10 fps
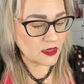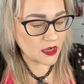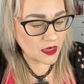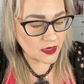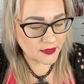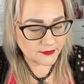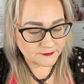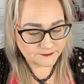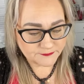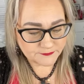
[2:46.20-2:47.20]

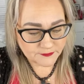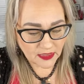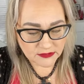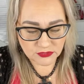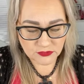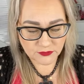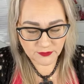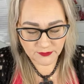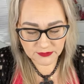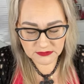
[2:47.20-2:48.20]
As you know, I
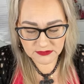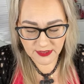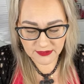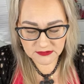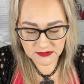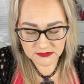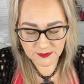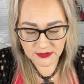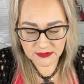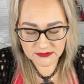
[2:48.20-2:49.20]
went to Texas
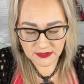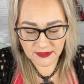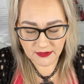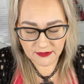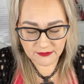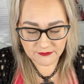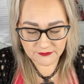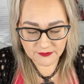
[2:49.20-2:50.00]
because I have